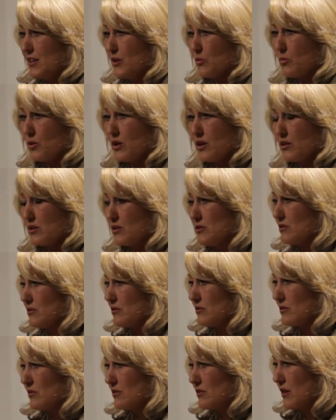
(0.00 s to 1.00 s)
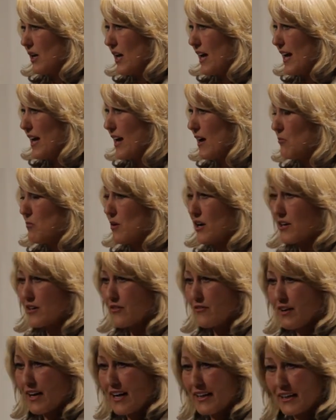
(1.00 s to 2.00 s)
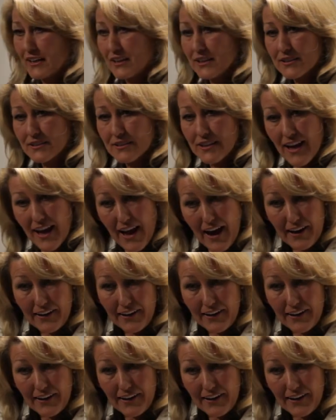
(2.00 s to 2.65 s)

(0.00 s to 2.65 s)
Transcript: well, how motivating is that?